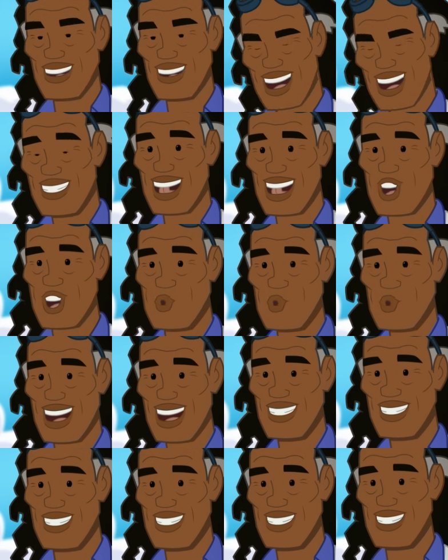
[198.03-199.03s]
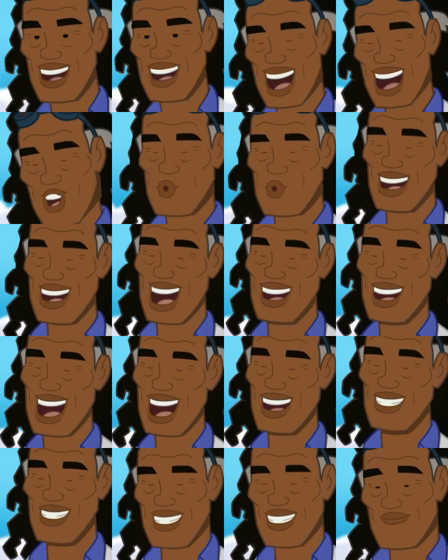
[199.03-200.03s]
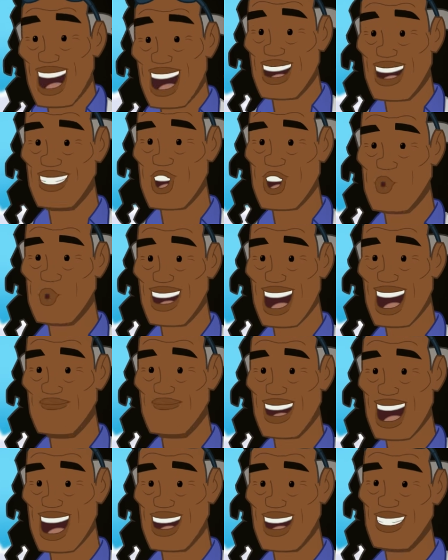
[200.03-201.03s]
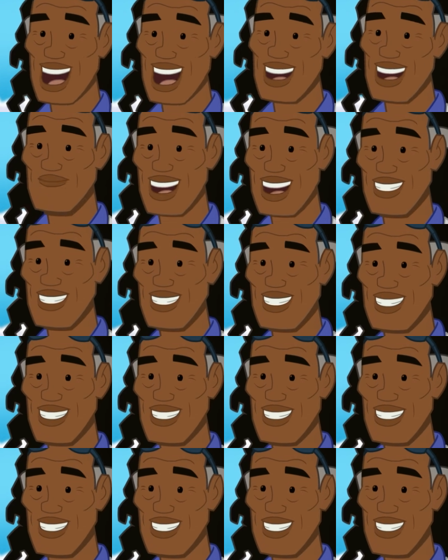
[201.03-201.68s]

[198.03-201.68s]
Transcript: Not clones. Actually, they're products of the imaging chamber.